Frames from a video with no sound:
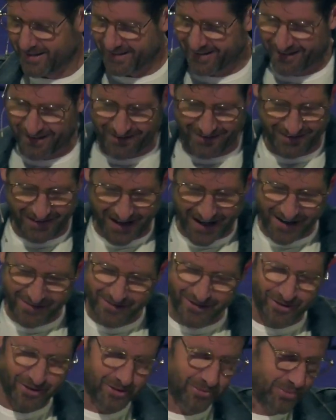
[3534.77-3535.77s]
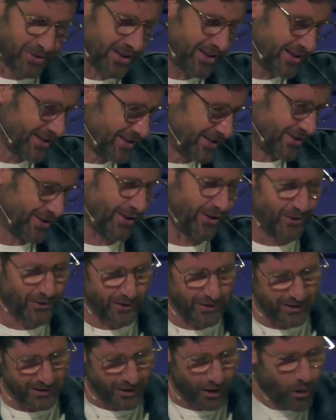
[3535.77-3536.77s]
our lives are completely and
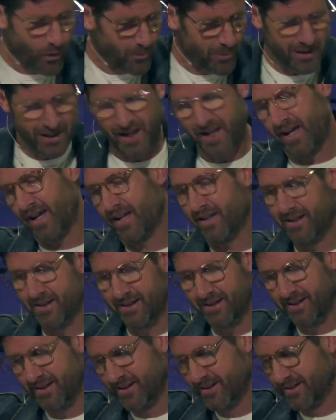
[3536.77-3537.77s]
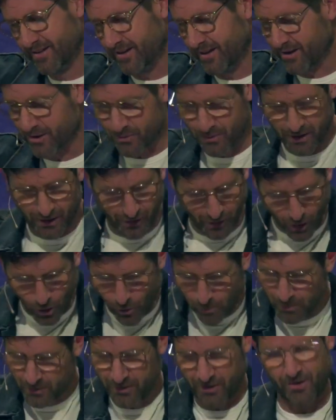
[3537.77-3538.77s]
totally open-handed as we are
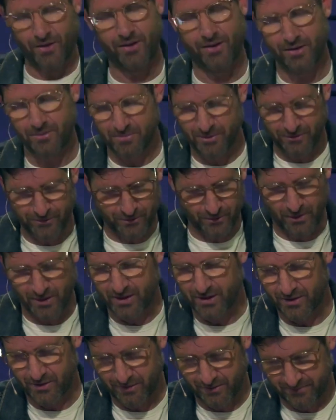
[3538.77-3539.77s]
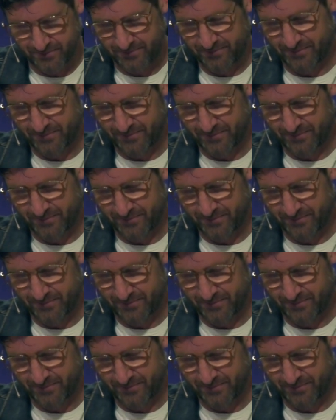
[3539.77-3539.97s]
open-hearted before you.